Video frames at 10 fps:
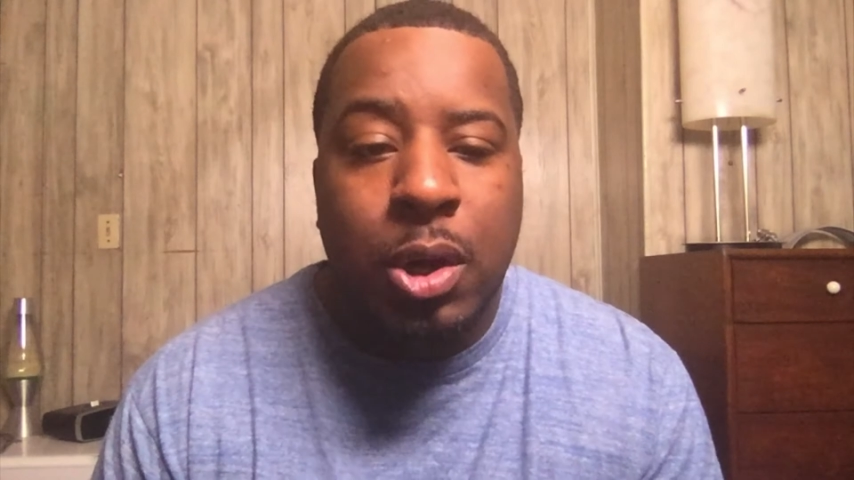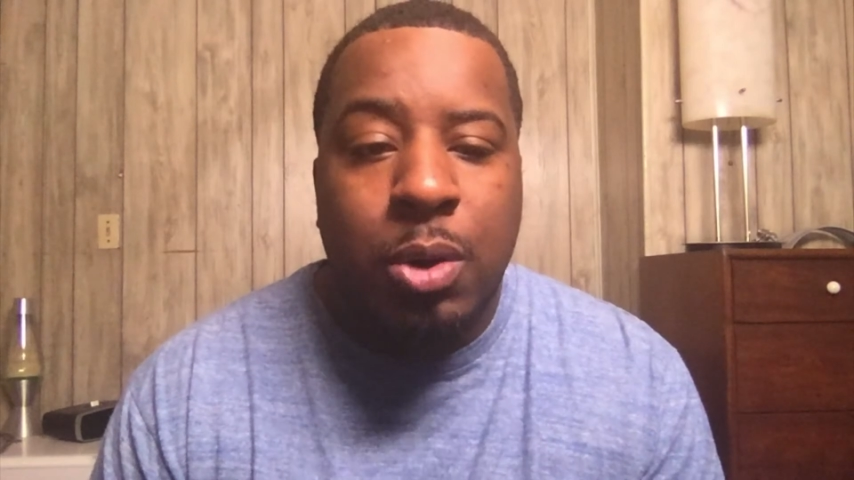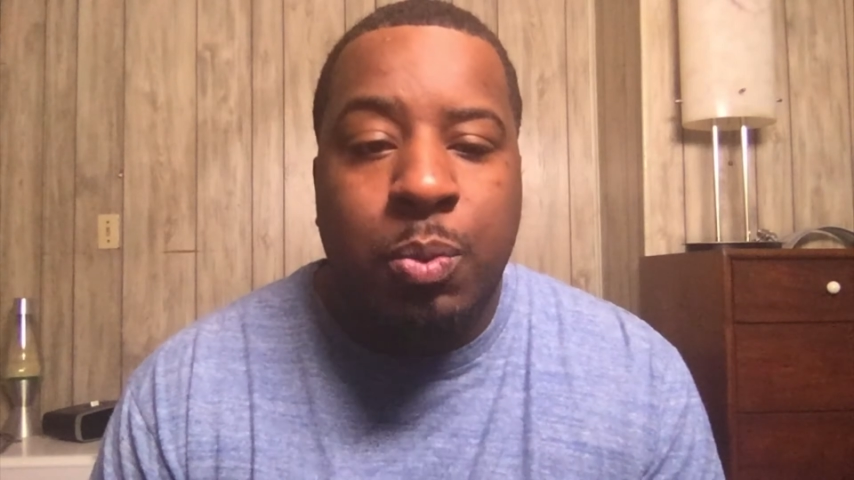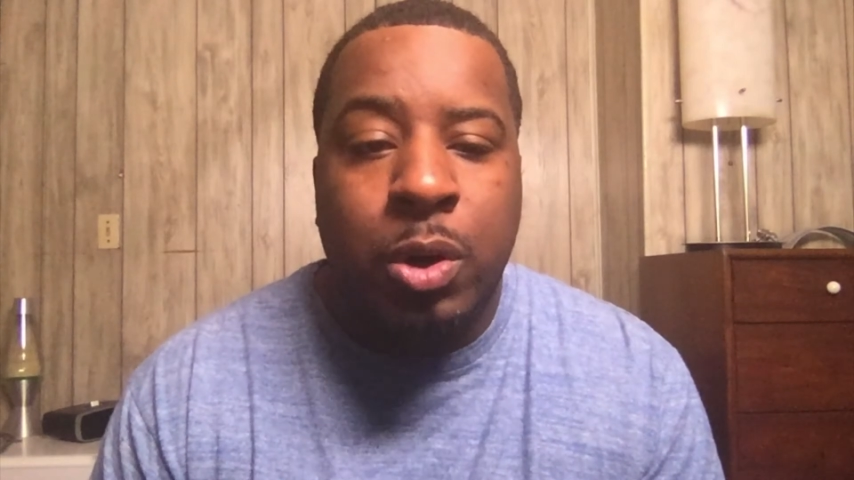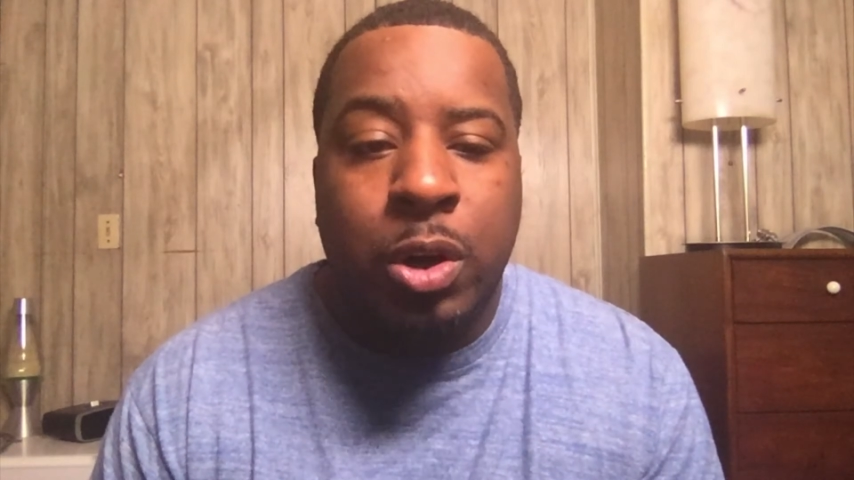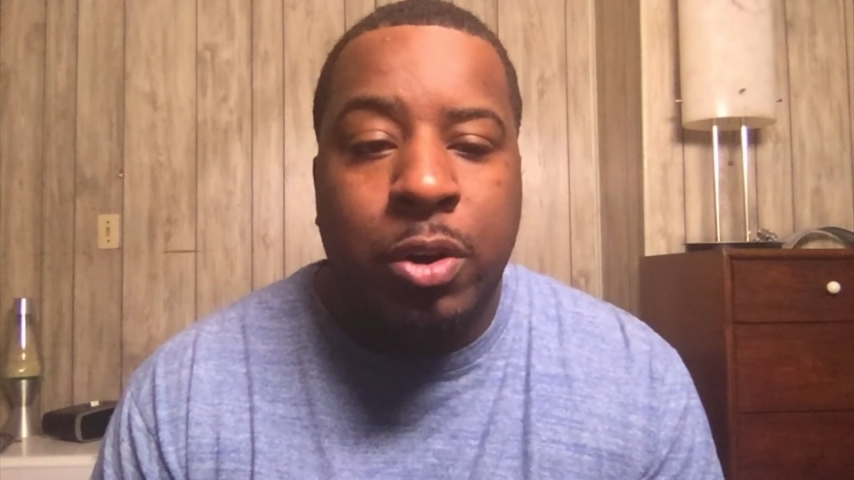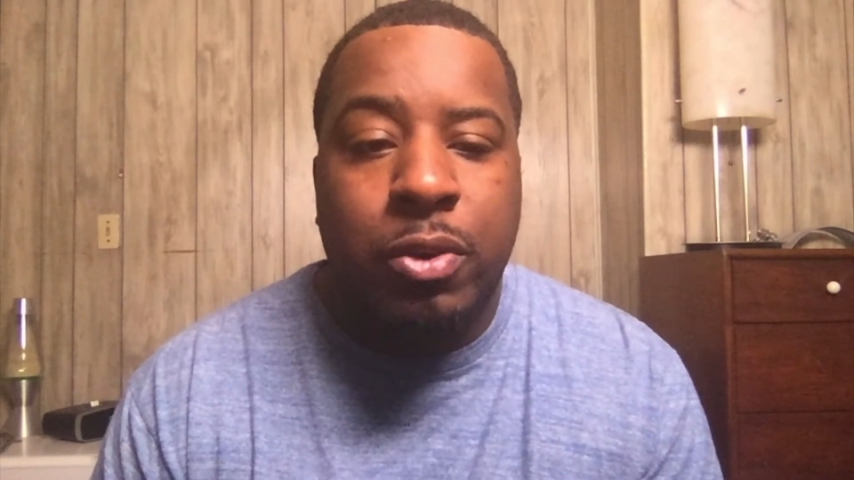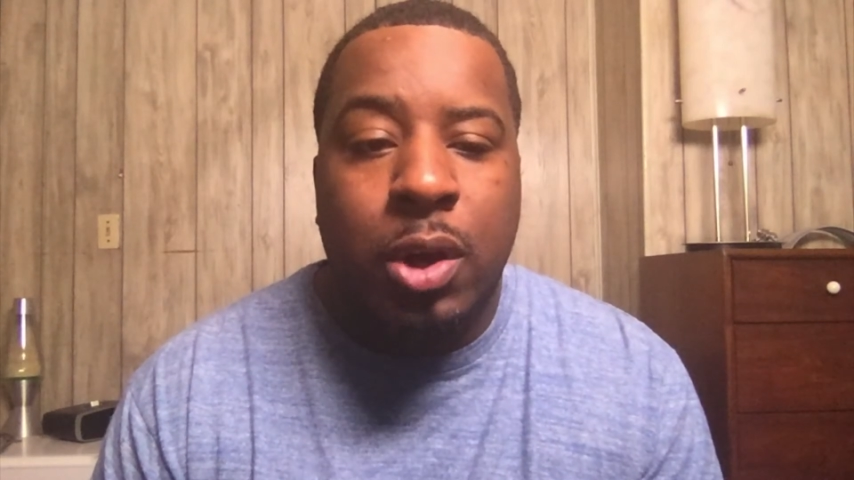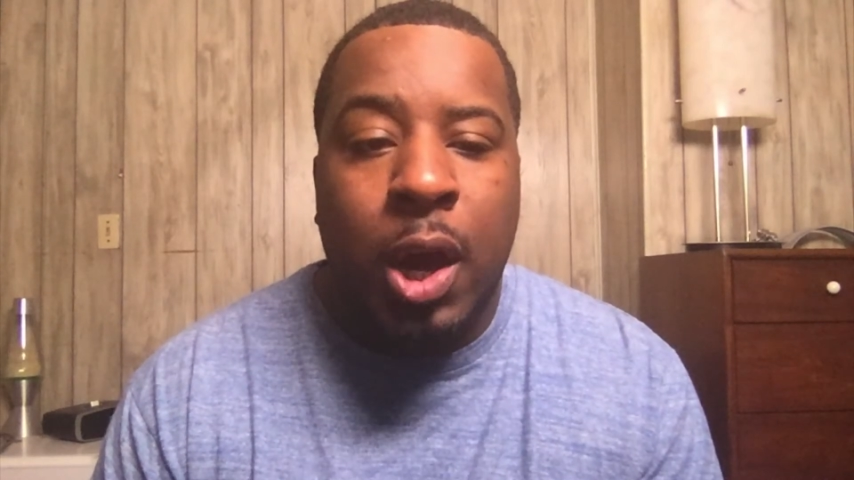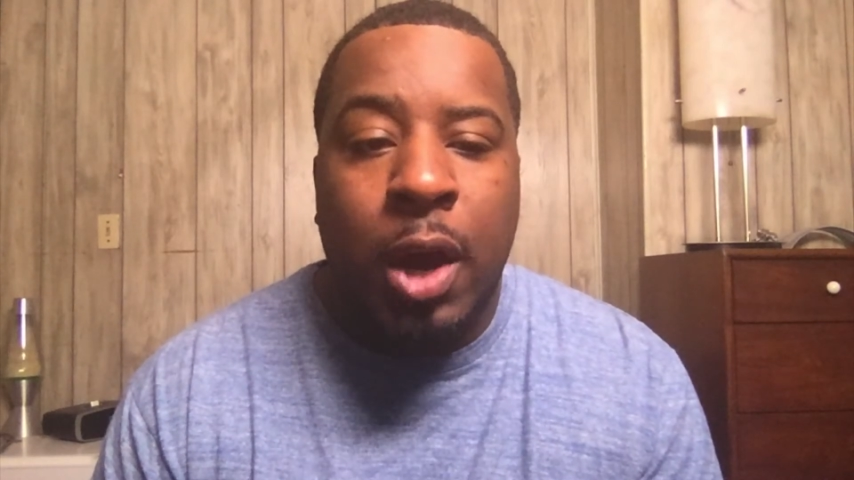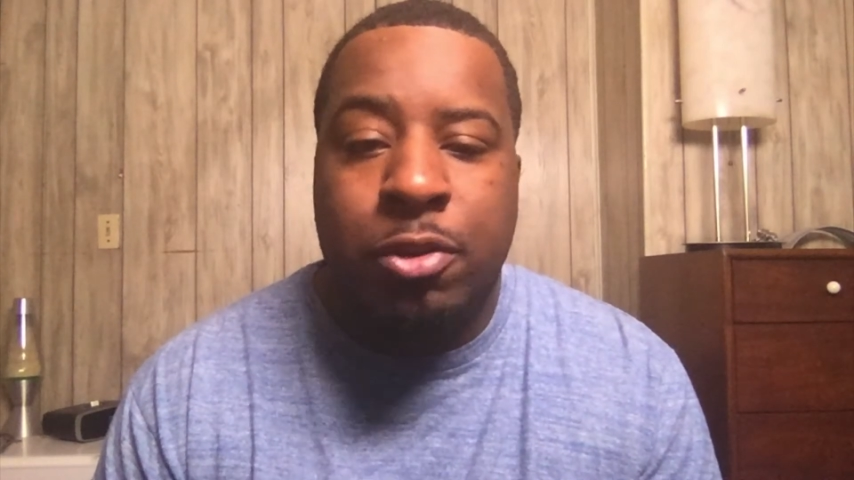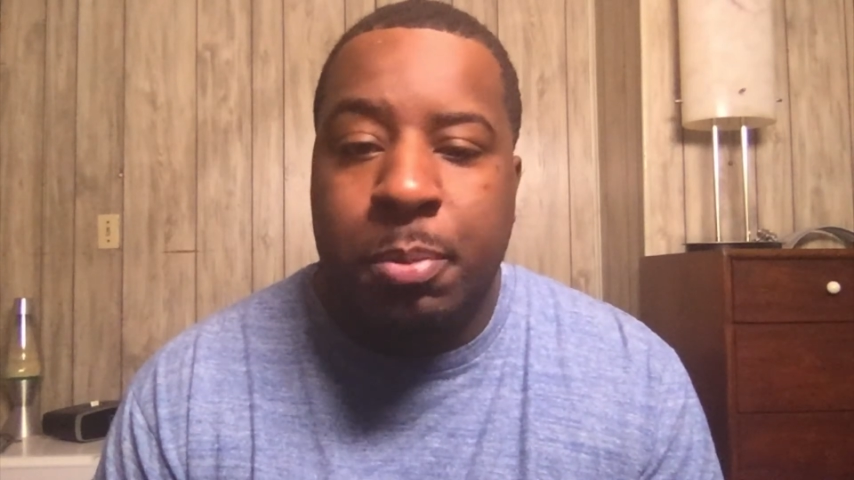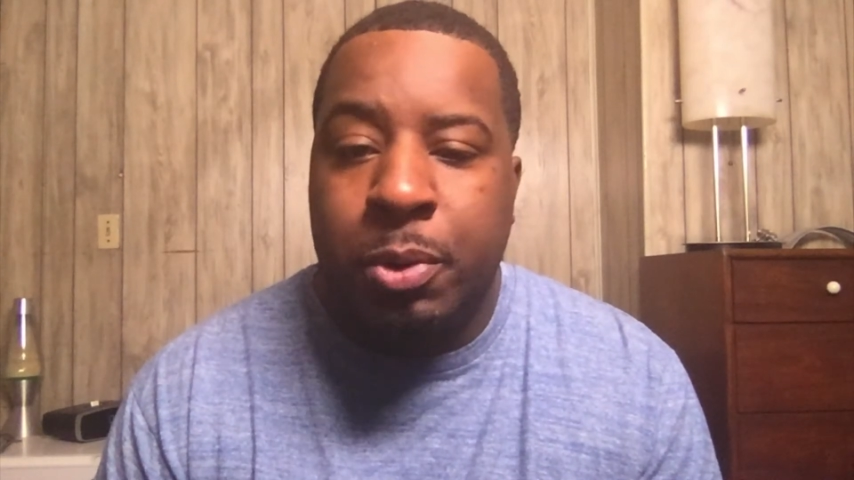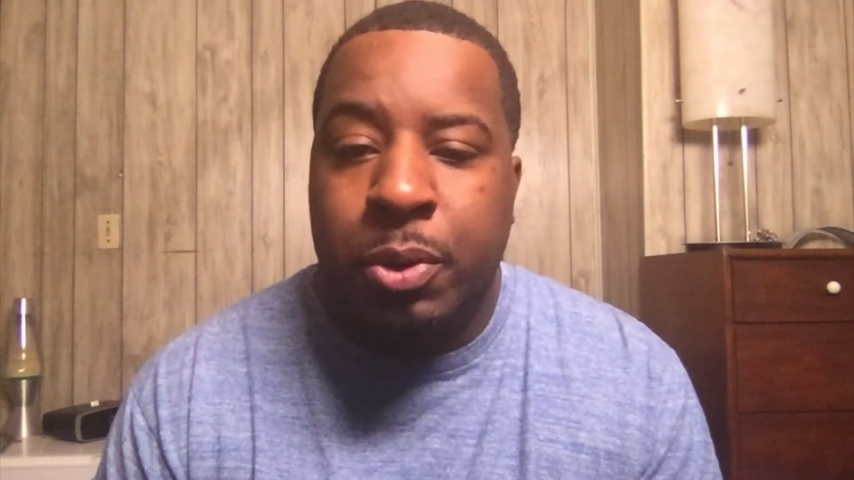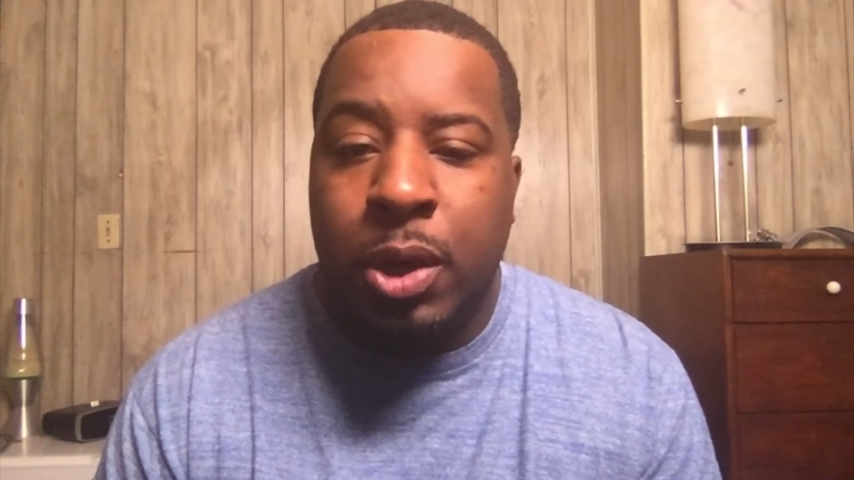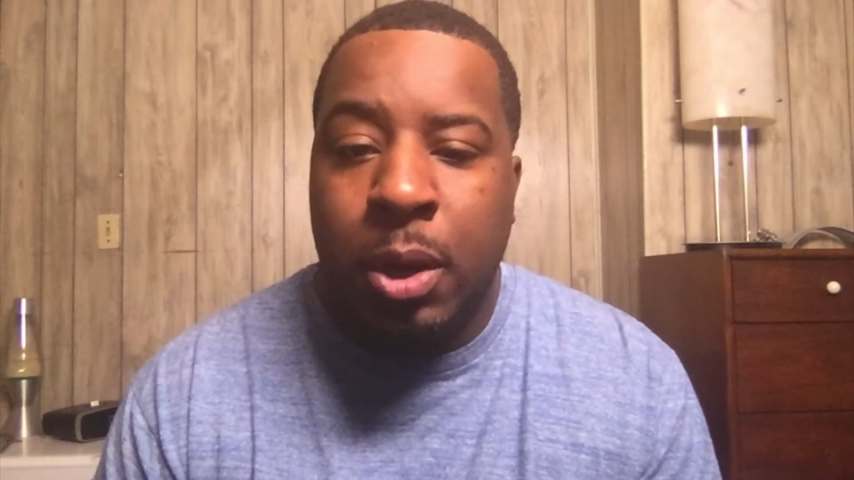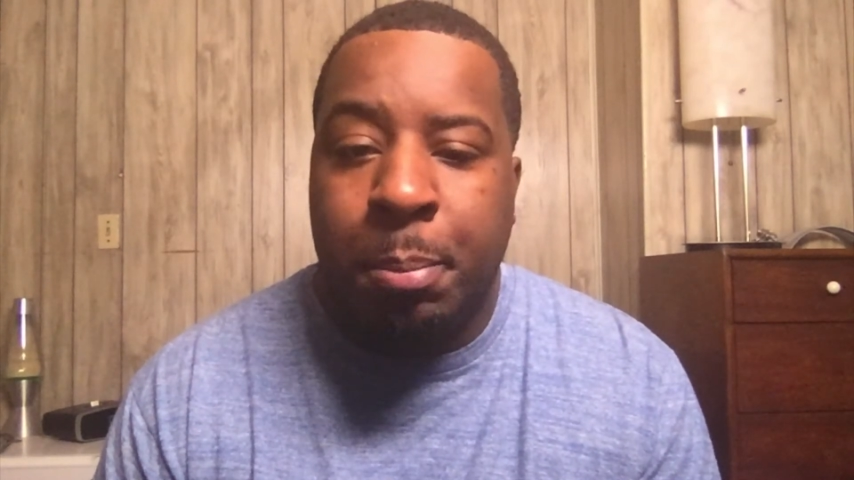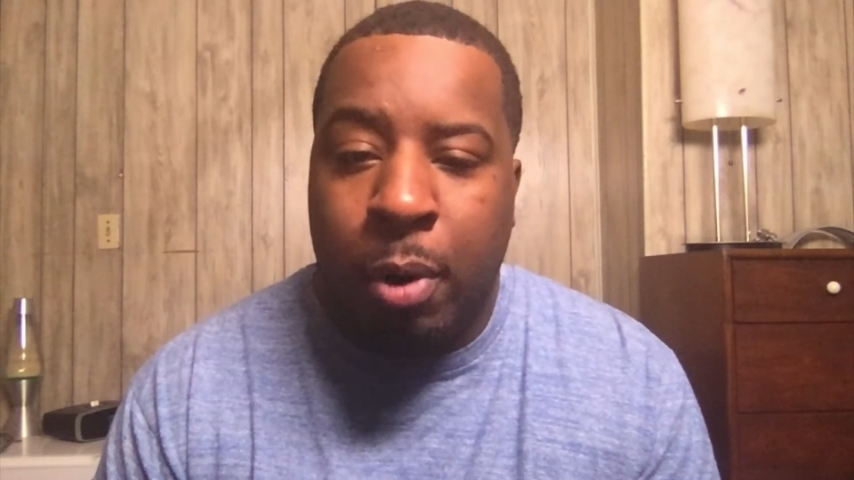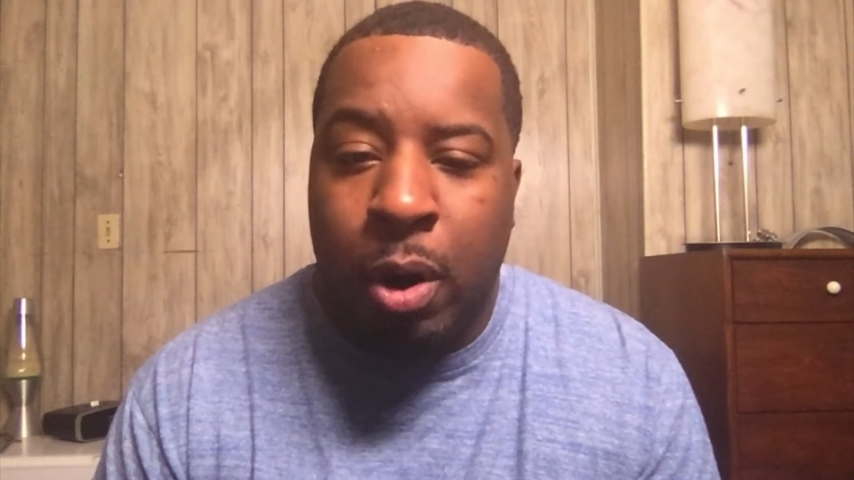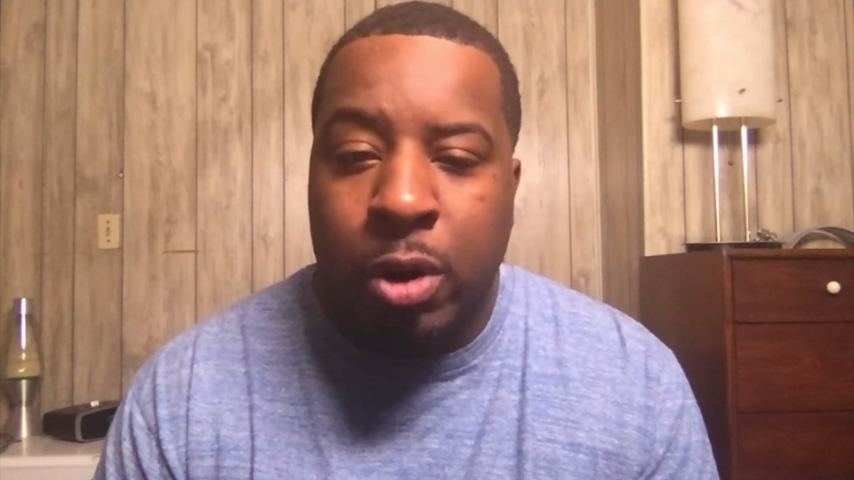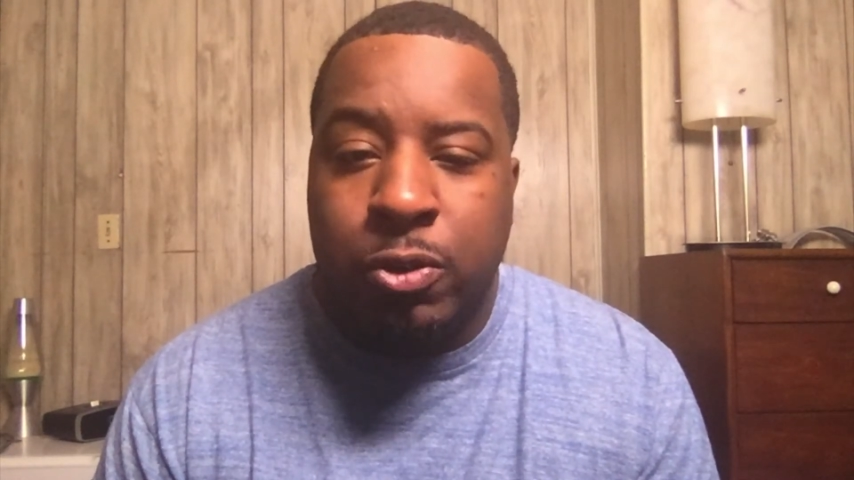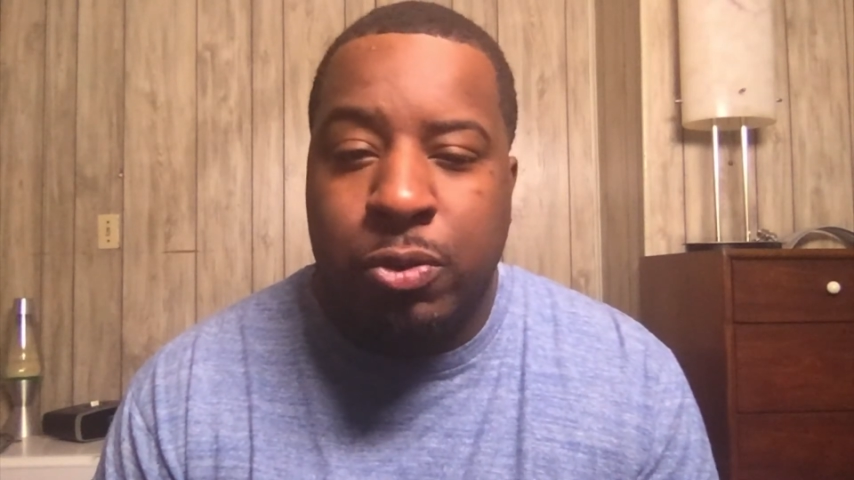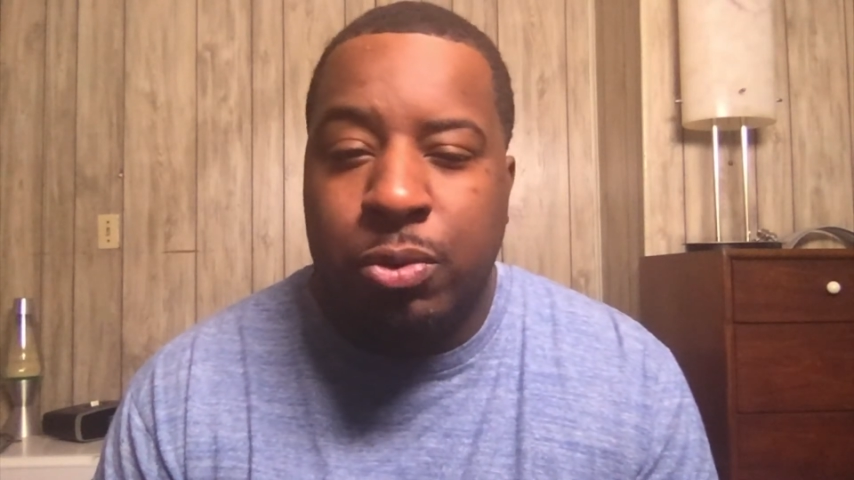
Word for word: was attributed in part to